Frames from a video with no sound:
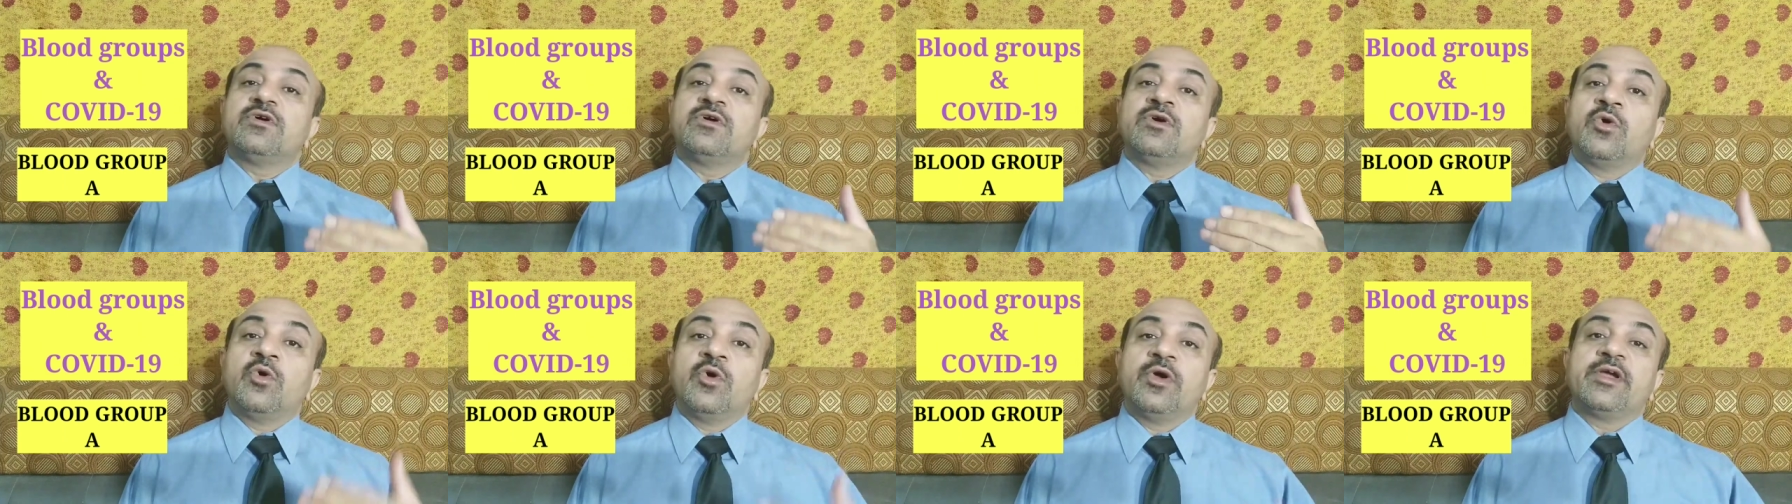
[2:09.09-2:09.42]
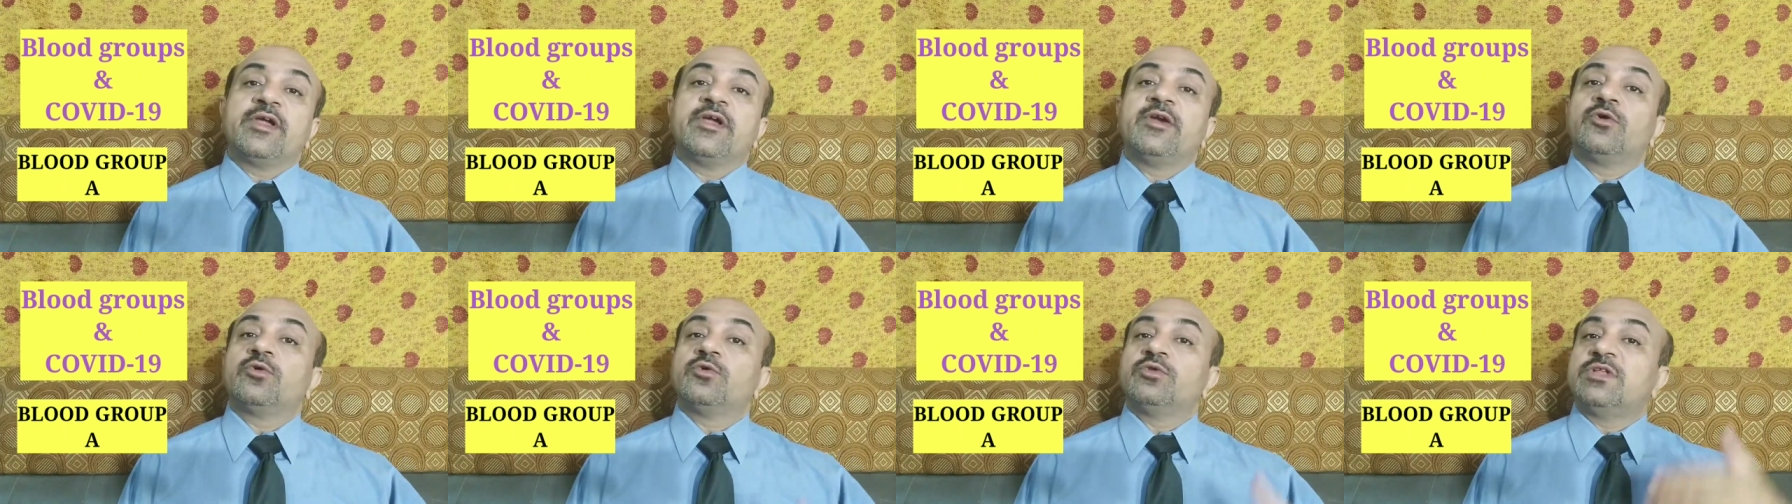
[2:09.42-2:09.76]
going
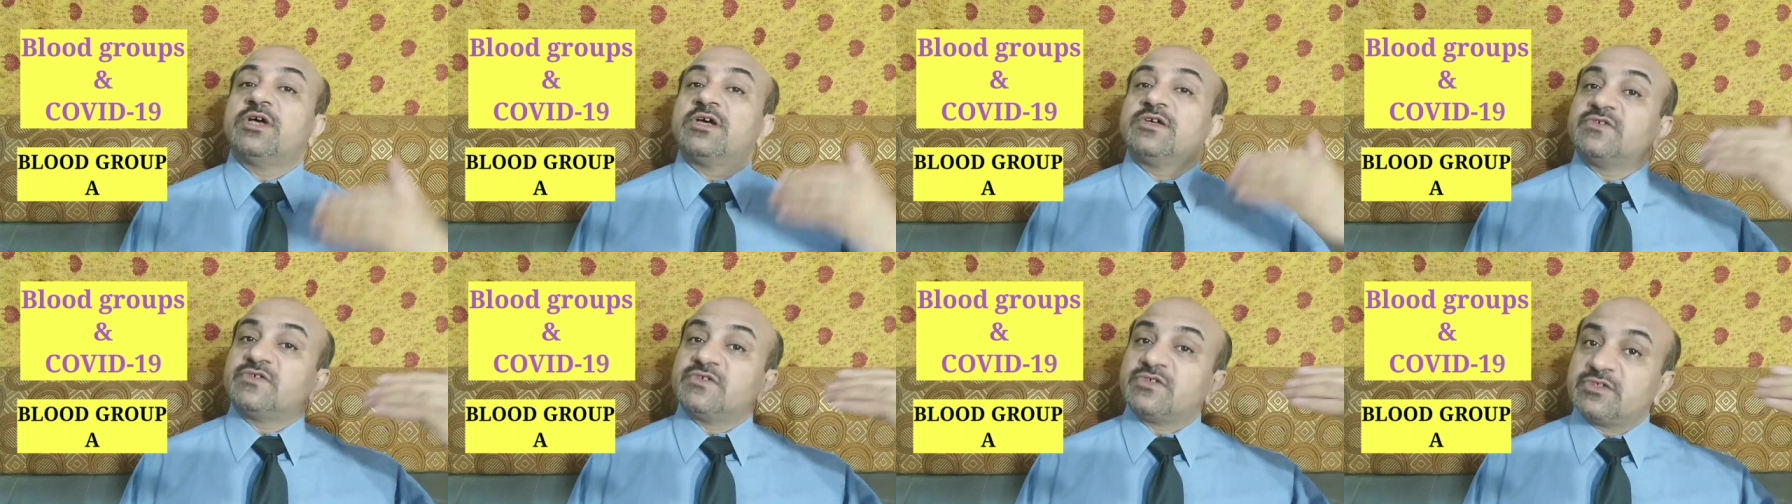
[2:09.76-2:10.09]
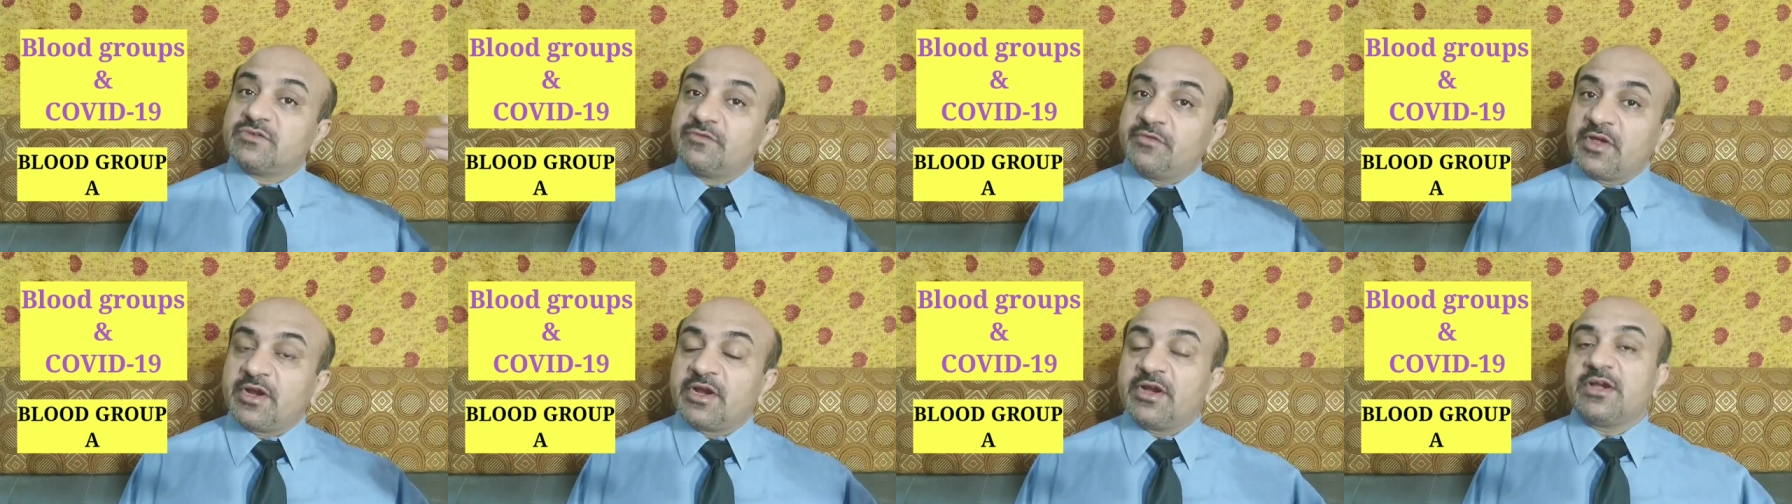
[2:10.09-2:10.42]
into the
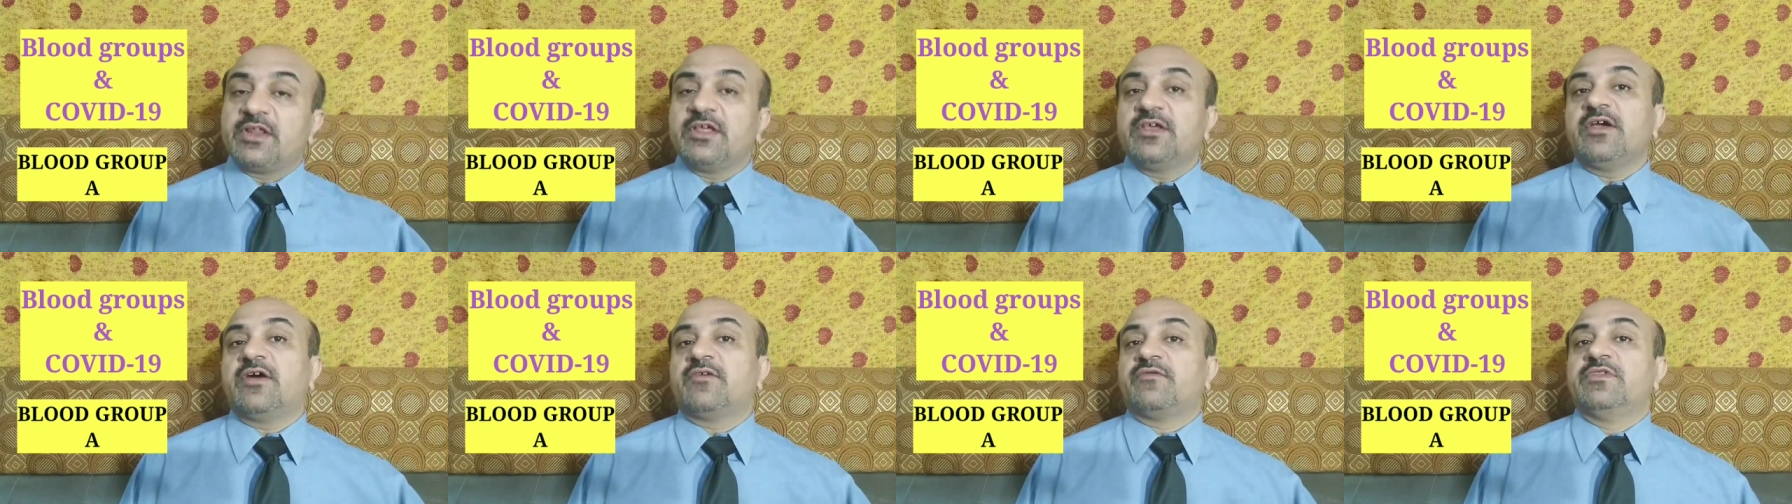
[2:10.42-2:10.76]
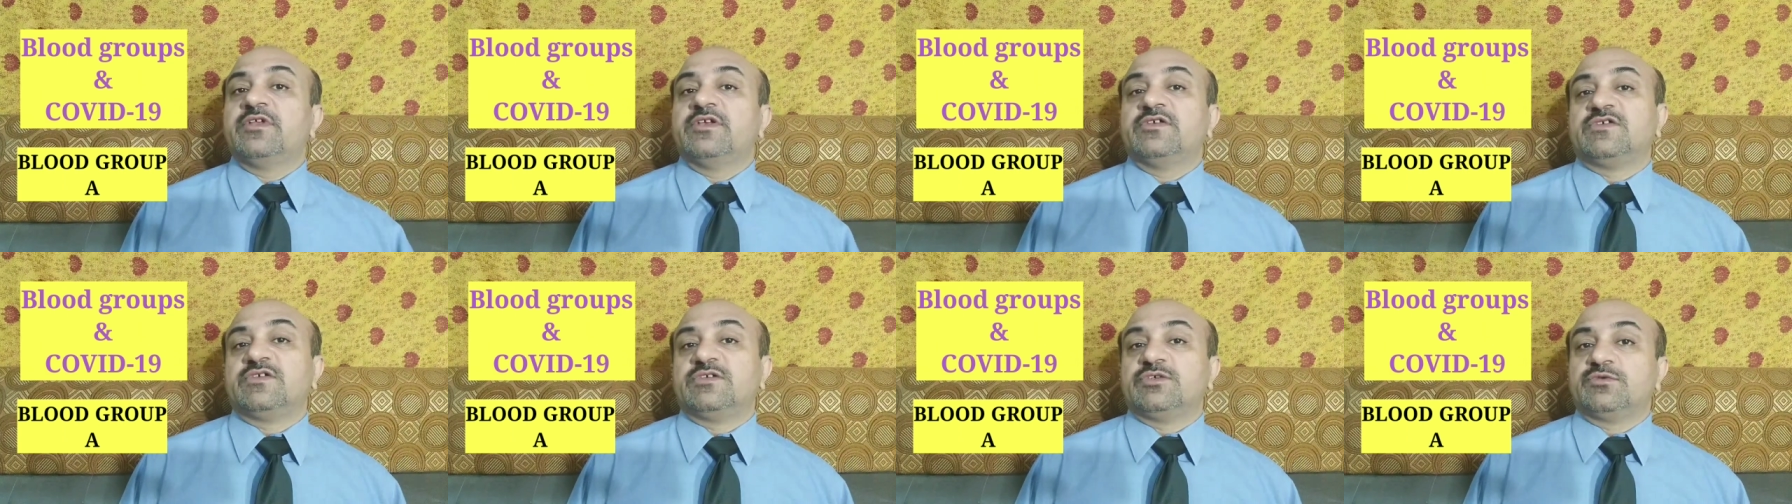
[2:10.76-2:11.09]
severity of
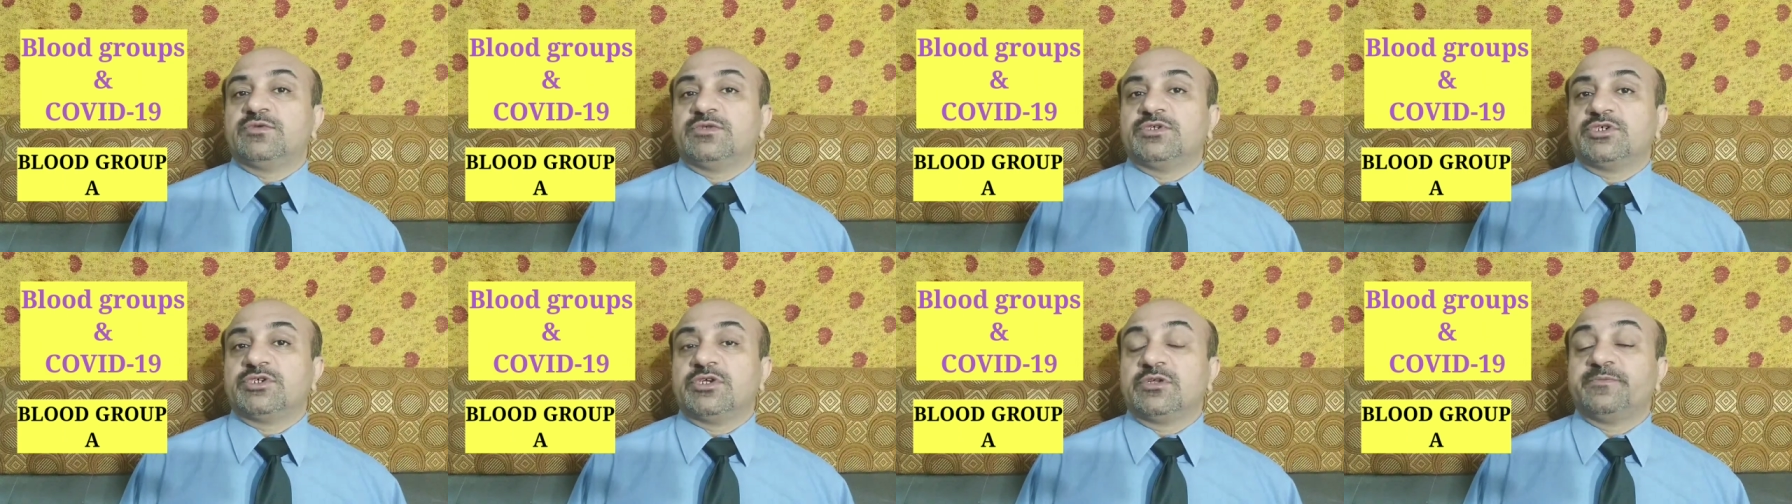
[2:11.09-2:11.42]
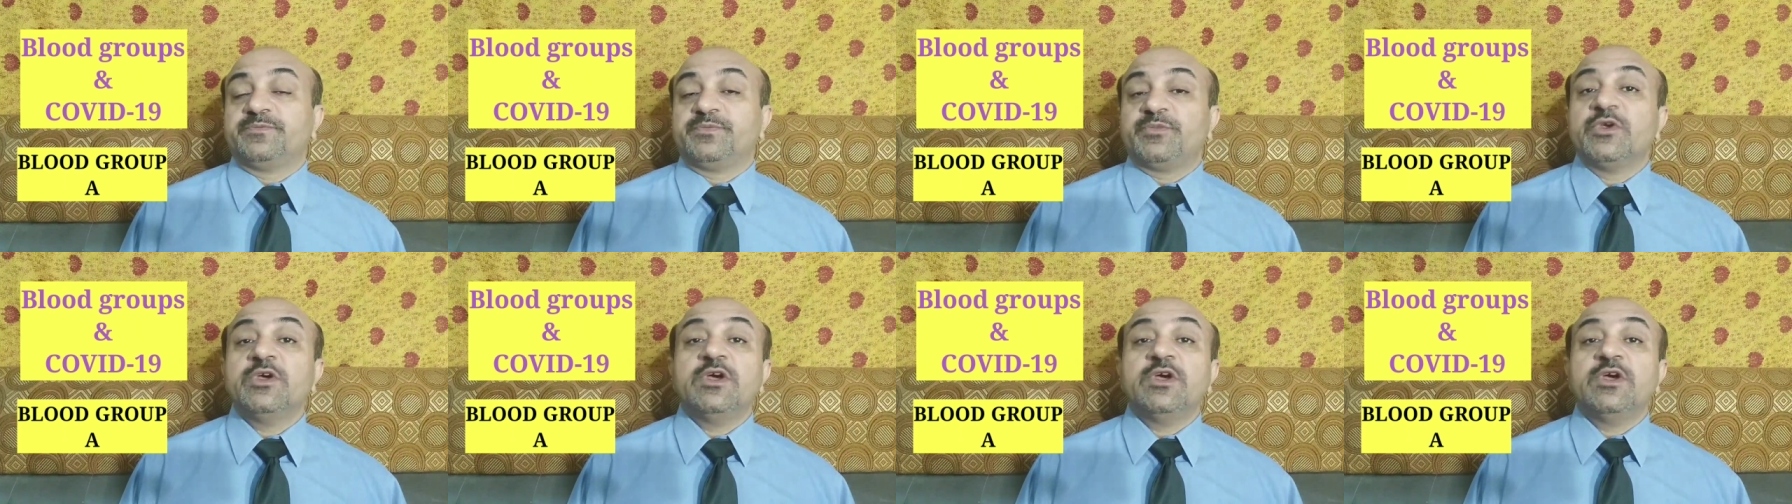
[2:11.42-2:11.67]
this situation.